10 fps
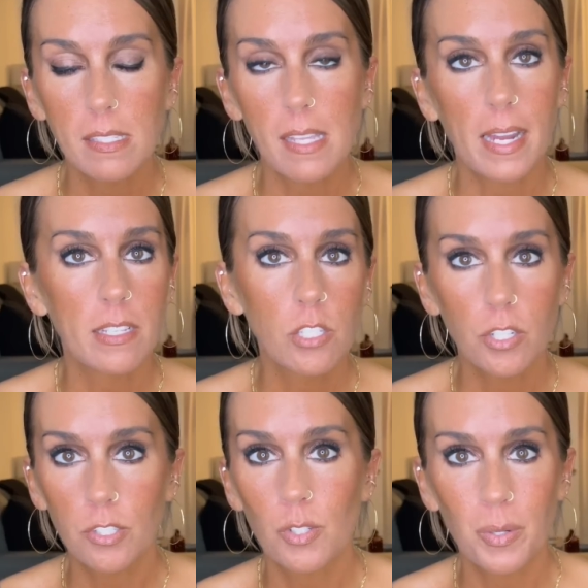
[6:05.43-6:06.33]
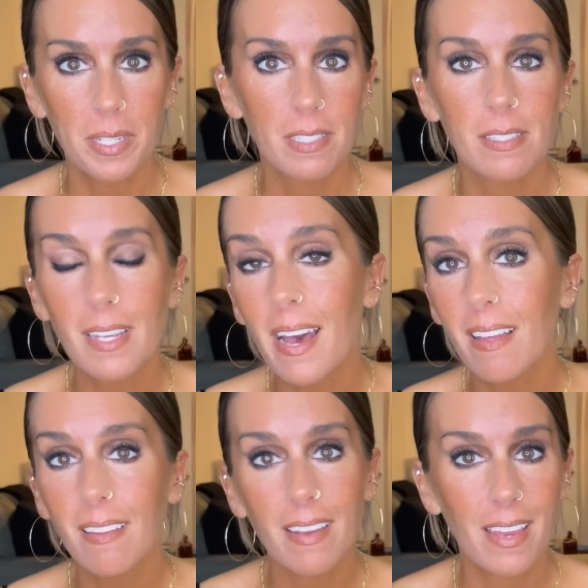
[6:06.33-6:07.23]
that is her story to
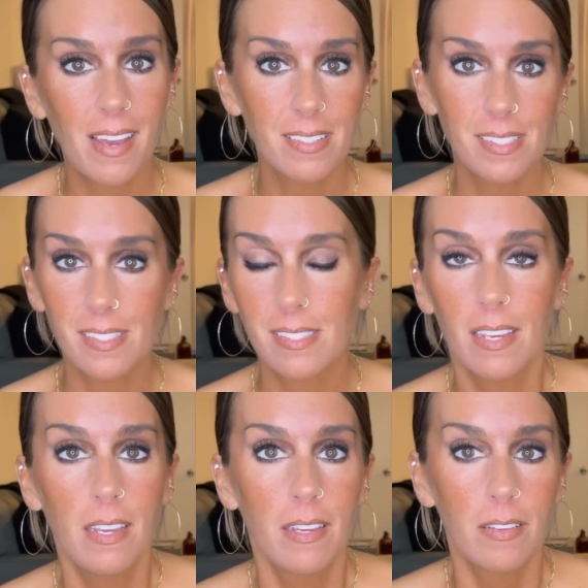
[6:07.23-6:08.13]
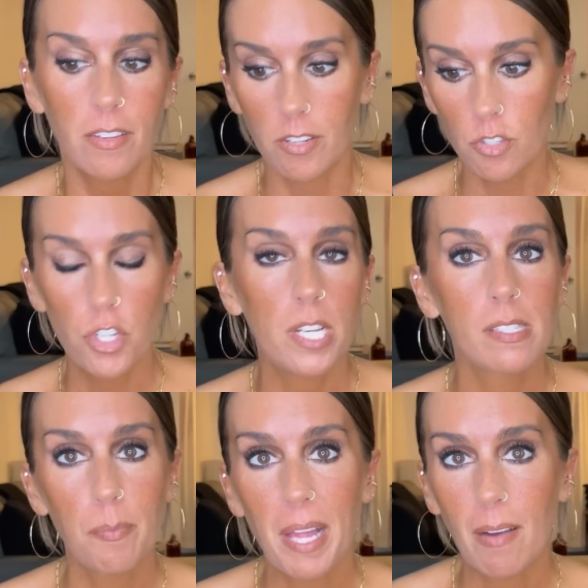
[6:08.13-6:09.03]
tell and, you know, she has
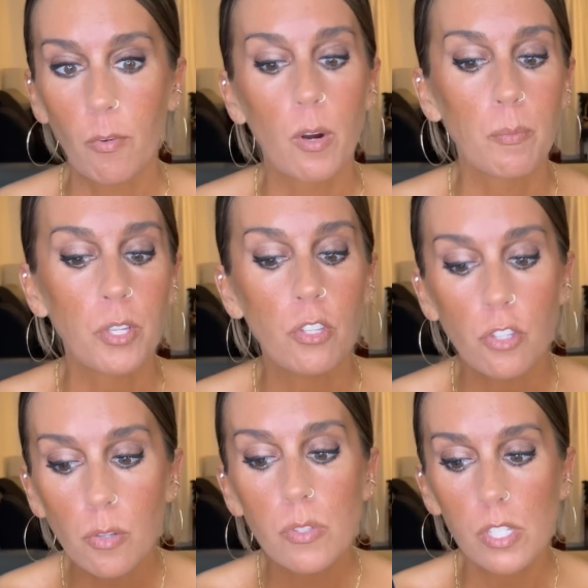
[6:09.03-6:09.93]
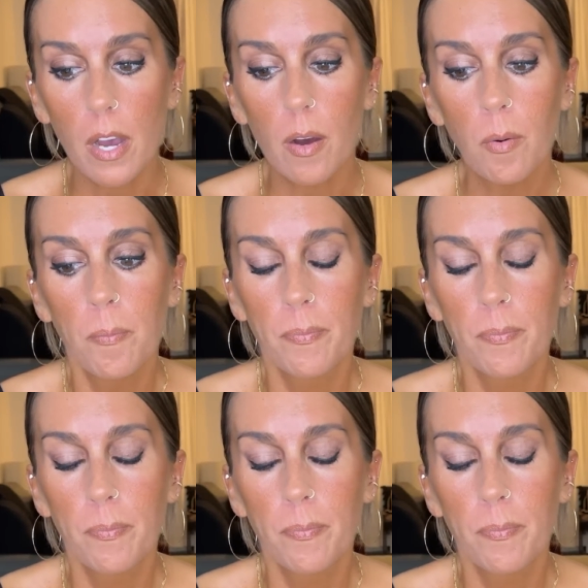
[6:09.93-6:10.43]
a platform to do so,